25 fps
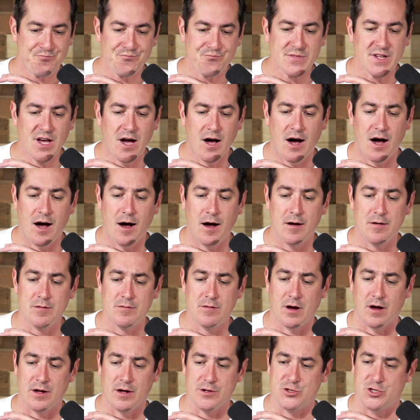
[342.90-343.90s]

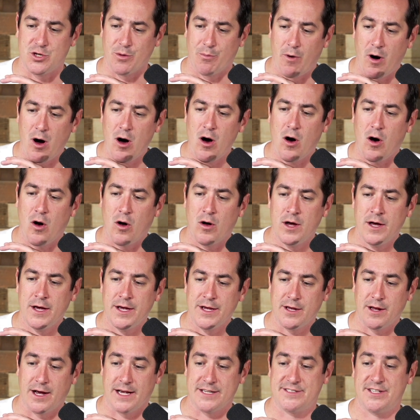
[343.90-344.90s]
Jamaal,
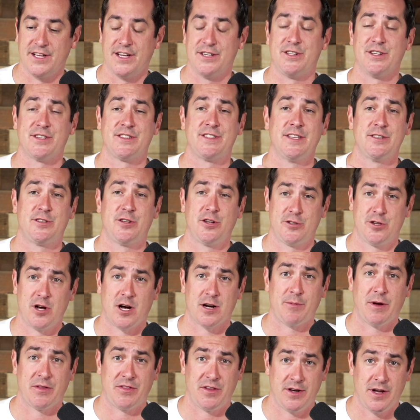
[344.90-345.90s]
I said, just to
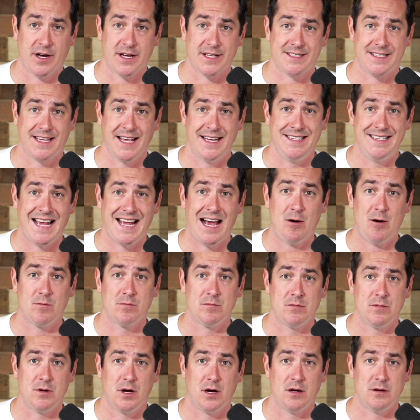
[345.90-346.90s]
talk about the Nuggets getting
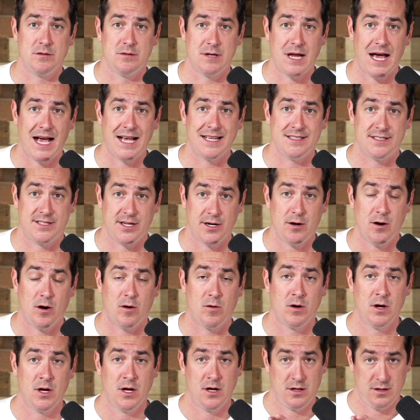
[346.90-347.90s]
down
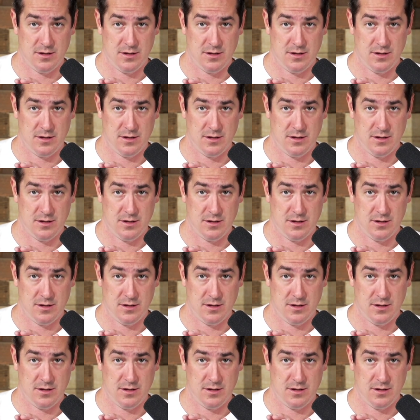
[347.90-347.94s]
9-0,